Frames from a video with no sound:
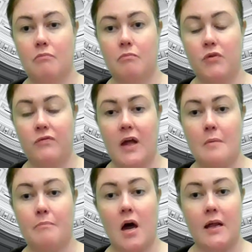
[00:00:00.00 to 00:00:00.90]
moving
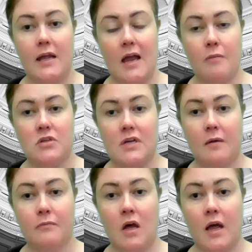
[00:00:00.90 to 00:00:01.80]
up body camera
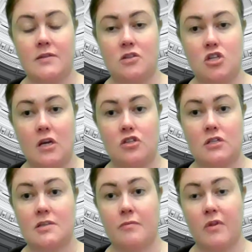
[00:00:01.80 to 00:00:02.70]
timelines and changing
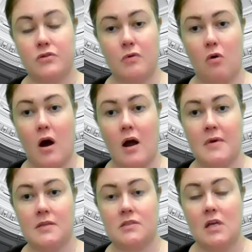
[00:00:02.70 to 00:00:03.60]
some of those
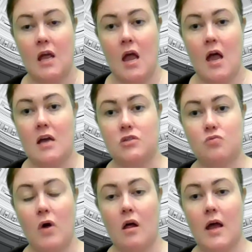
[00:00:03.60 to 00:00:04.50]
requirements, as
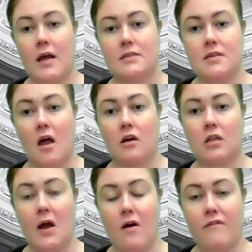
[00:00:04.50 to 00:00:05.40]
well as
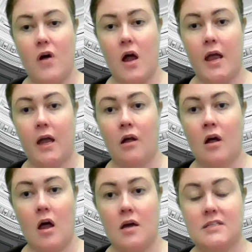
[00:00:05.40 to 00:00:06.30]
clarifying
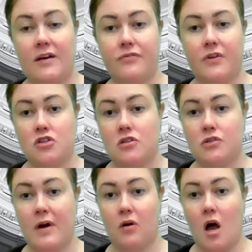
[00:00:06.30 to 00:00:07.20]
definitions
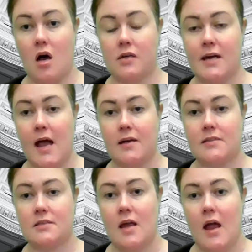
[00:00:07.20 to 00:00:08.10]
around
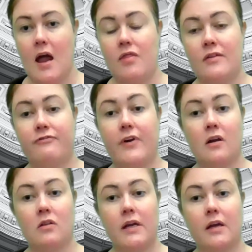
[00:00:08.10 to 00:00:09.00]
contacts, and then
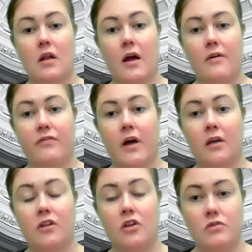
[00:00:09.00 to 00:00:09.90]
finally
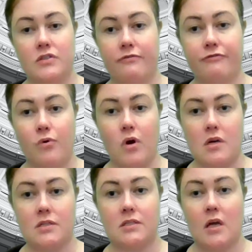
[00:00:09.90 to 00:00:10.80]
clarifying the use of
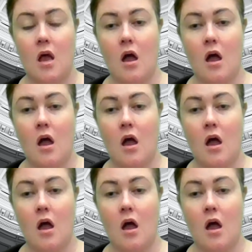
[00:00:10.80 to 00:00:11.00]
force,